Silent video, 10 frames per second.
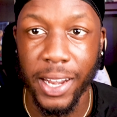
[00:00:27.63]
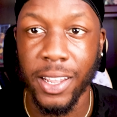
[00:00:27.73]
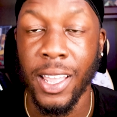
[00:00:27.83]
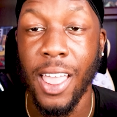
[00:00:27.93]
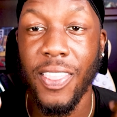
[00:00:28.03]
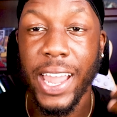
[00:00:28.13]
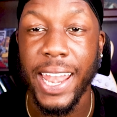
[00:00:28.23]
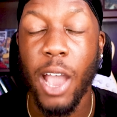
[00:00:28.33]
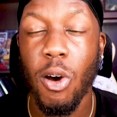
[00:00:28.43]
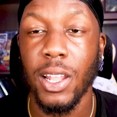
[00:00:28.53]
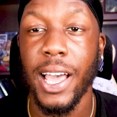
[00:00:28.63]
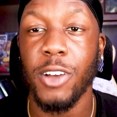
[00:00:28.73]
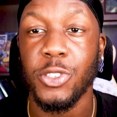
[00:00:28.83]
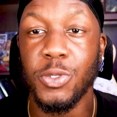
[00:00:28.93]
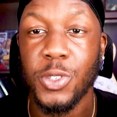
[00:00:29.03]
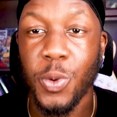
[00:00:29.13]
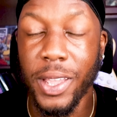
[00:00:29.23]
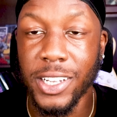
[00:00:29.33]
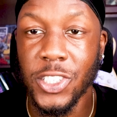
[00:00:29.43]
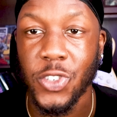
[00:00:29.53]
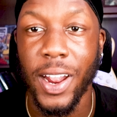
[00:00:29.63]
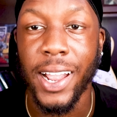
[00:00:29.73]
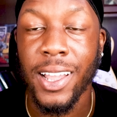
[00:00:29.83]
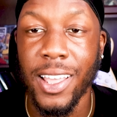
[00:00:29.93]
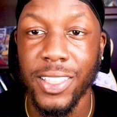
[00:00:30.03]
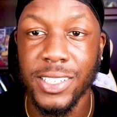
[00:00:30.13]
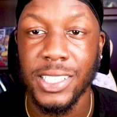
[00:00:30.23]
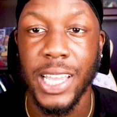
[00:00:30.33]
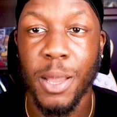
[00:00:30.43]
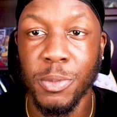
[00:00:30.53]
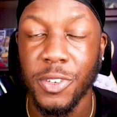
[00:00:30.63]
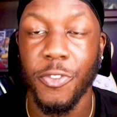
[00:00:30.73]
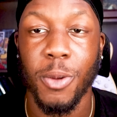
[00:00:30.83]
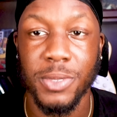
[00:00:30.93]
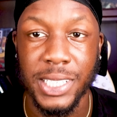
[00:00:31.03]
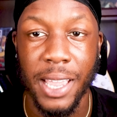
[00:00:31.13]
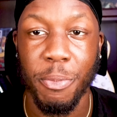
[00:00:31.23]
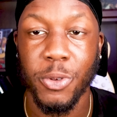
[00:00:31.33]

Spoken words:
that now allows you to extract the stems from samples.